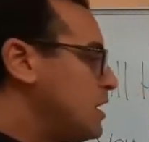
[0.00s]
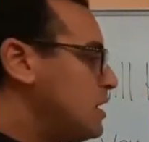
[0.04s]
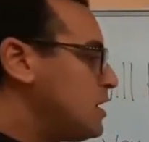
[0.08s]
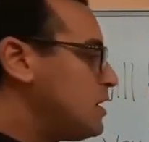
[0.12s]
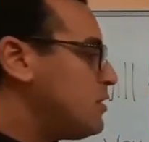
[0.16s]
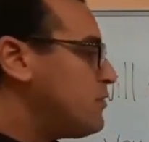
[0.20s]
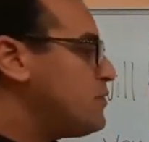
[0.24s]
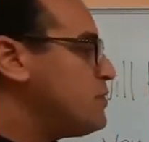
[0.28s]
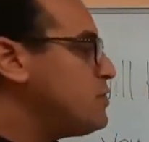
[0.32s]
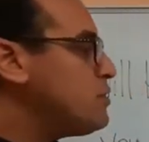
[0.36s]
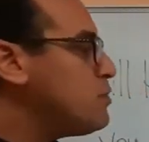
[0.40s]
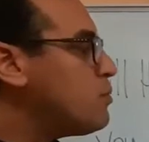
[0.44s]

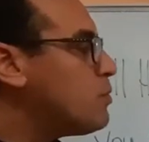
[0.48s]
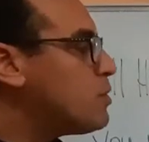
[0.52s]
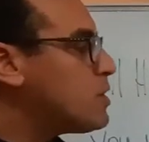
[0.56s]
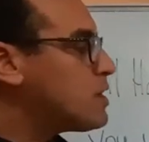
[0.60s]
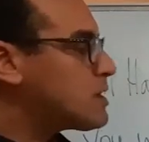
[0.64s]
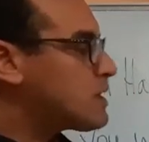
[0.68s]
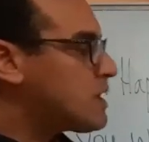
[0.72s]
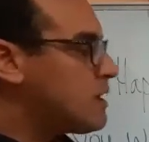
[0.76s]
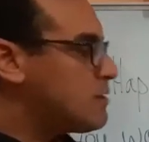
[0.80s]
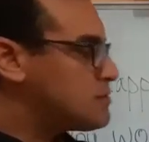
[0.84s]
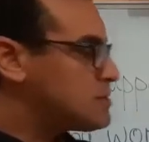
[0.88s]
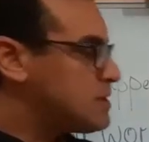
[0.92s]
If you
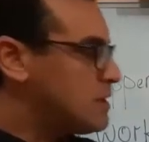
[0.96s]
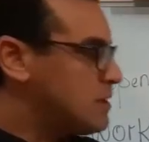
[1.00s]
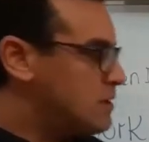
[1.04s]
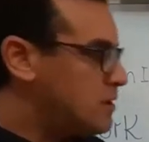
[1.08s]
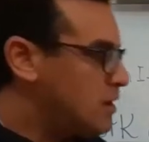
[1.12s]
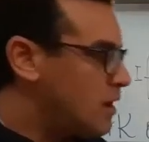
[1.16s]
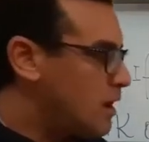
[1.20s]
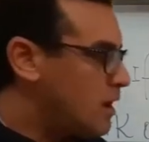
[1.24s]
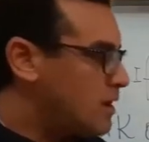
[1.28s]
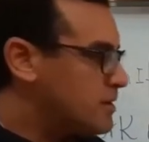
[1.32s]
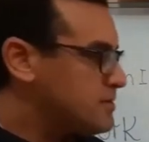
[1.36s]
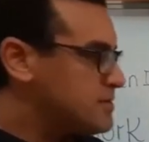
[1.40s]
work out a
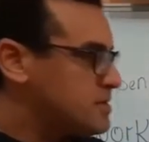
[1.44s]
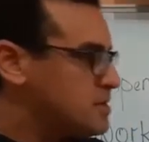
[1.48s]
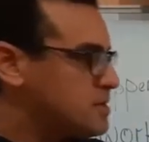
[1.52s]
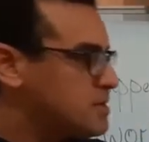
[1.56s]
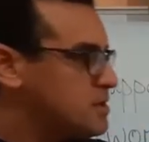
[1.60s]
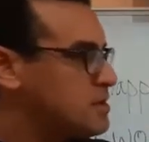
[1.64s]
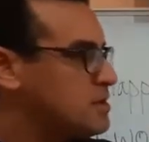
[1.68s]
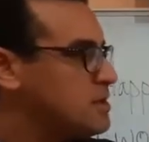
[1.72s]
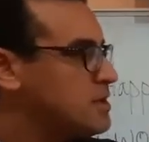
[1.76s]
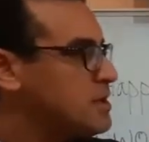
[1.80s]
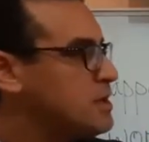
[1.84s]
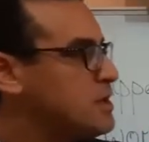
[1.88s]
lot,
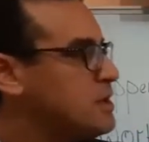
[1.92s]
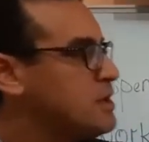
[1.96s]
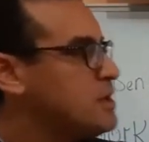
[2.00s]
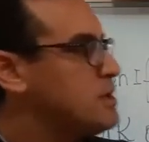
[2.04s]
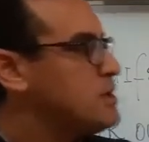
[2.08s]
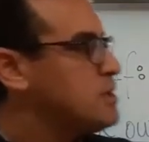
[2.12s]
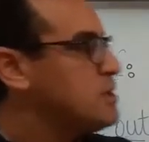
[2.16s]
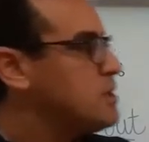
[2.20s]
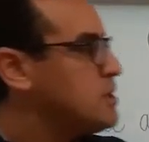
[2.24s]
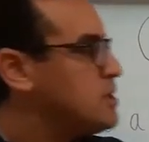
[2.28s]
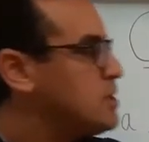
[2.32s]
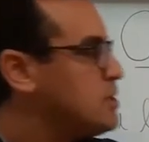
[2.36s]

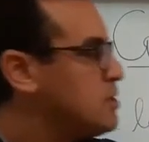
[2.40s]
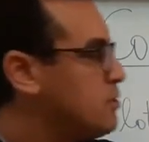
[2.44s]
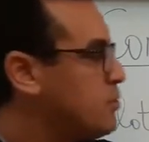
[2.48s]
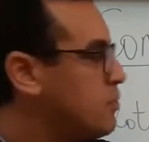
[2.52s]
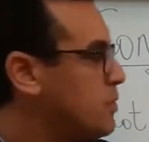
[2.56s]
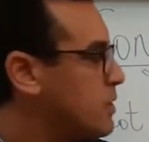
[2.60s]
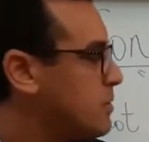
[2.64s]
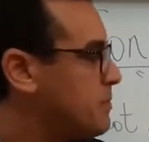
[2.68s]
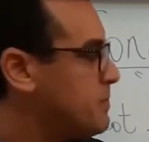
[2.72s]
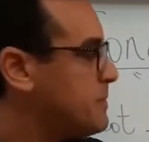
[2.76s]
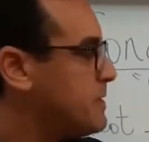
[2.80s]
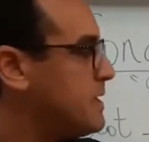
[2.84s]
you
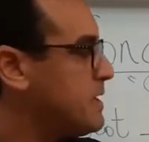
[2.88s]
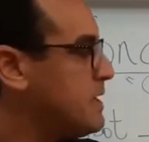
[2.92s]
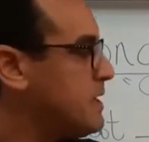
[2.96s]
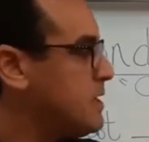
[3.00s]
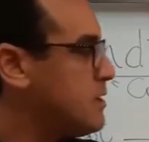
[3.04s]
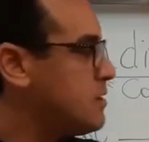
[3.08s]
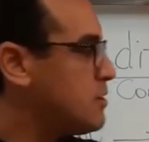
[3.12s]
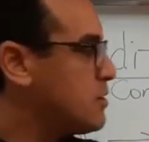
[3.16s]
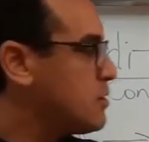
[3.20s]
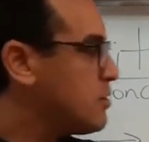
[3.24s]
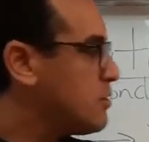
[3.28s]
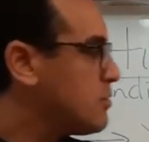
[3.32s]
will be
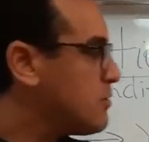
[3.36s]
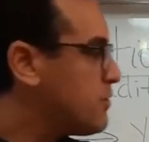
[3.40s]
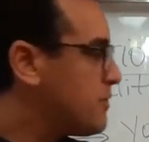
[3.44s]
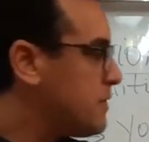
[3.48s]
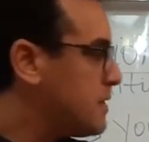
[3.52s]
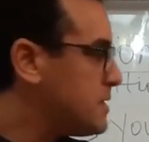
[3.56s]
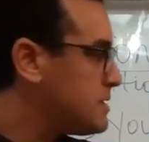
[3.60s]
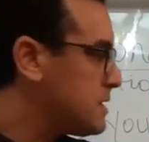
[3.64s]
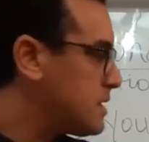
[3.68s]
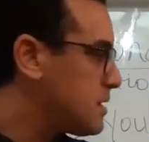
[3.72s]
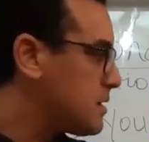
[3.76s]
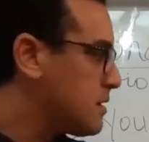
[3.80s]
in good
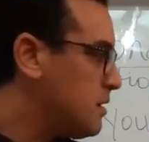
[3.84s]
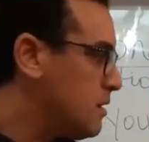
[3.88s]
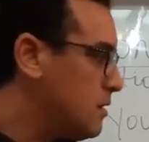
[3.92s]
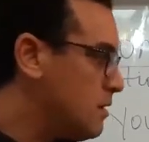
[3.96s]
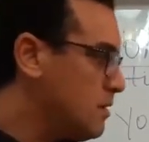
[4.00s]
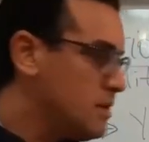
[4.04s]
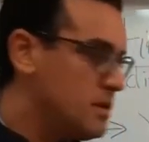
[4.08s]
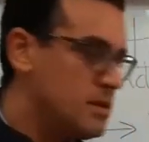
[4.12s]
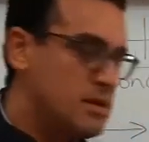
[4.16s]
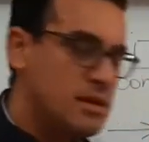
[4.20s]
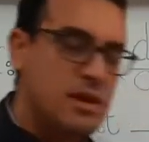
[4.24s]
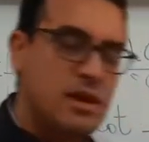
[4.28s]

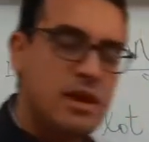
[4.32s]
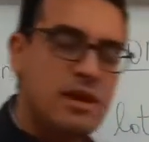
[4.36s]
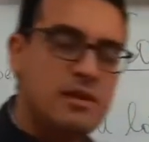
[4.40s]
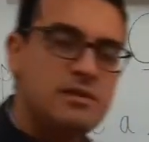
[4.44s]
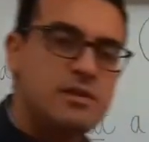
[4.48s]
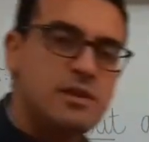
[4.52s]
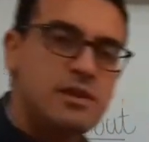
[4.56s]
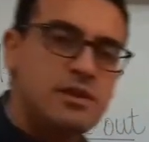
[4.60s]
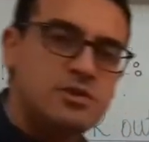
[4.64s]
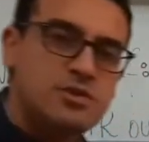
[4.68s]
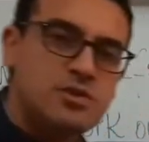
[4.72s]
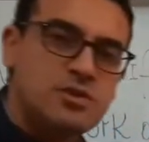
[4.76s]
physical
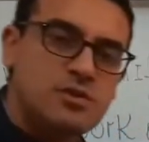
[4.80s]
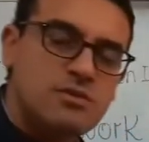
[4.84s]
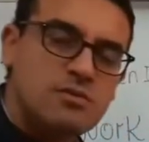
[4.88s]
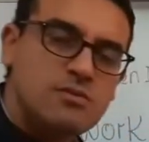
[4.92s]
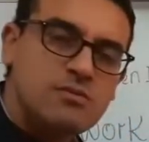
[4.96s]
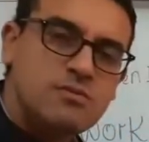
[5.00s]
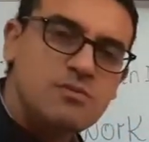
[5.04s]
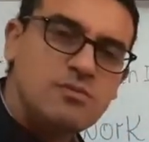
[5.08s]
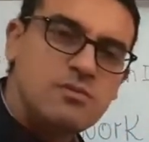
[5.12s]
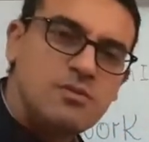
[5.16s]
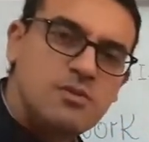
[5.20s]
condition.